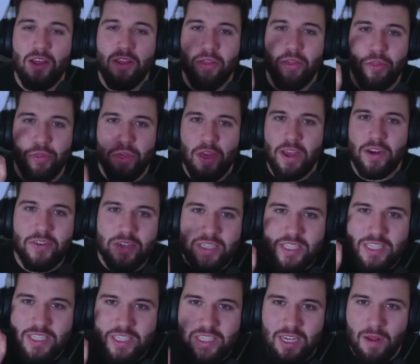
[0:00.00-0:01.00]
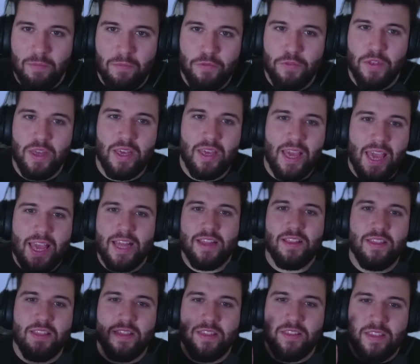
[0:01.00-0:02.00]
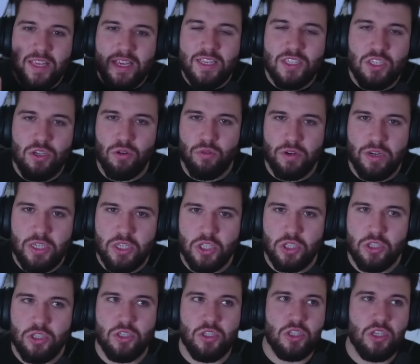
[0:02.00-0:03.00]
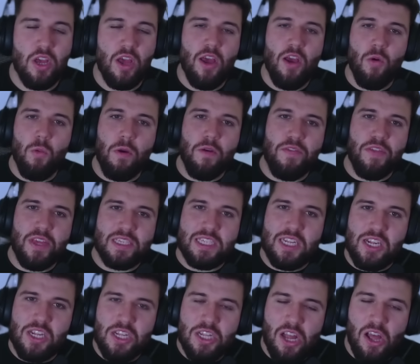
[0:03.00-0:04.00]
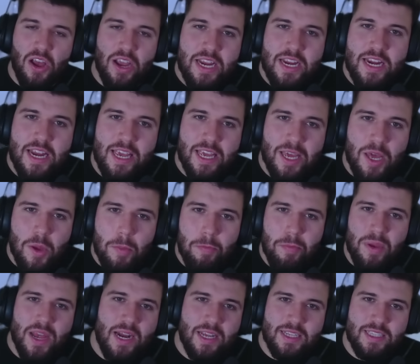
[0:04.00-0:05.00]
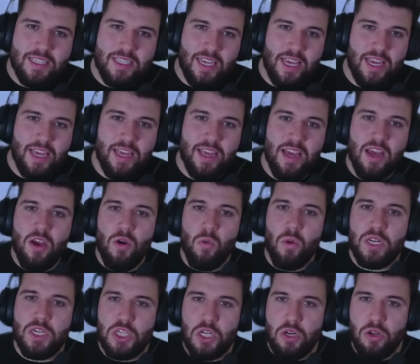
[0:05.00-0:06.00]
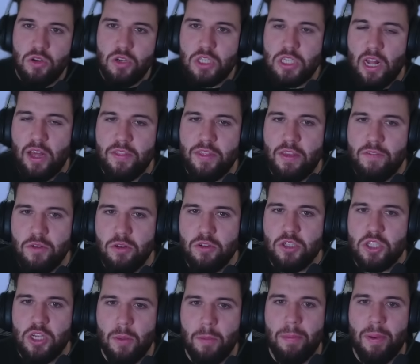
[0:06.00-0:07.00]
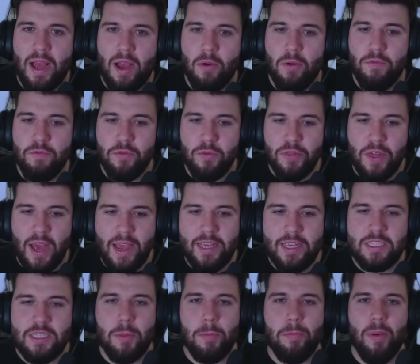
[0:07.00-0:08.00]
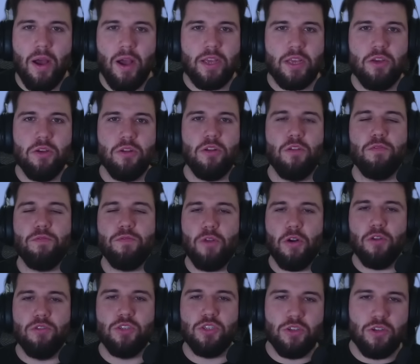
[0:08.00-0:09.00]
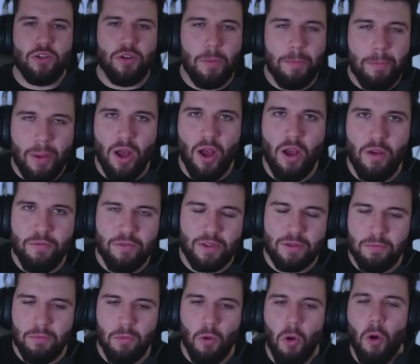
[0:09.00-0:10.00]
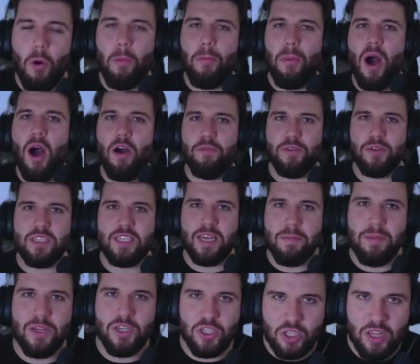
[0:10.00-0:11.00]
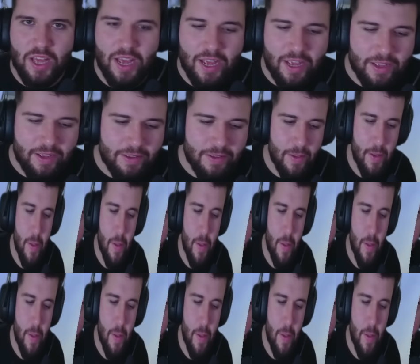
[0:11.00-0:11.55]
There is something in these creatures with this lightning ability, which looks like they've got some power. That is the... I couldn't have frozen in a more perfect image there.